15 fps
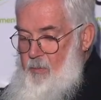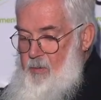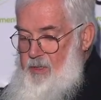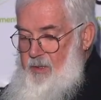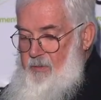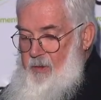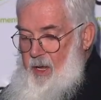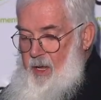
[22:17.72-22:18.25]

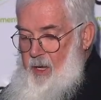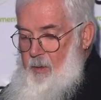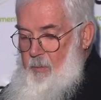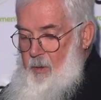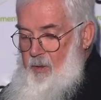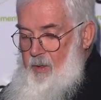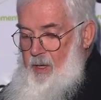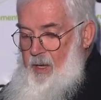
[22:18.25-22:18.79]
was
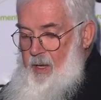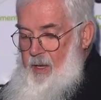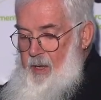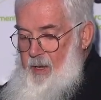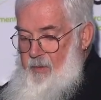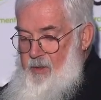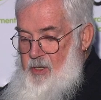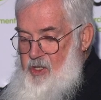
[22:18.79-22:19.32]
available,
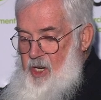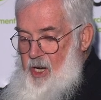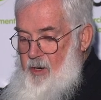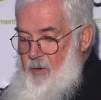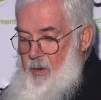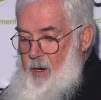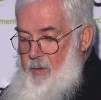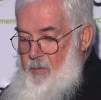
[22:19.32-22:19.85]
and the
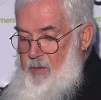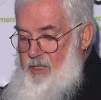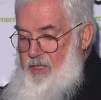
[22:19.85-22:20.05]
generator was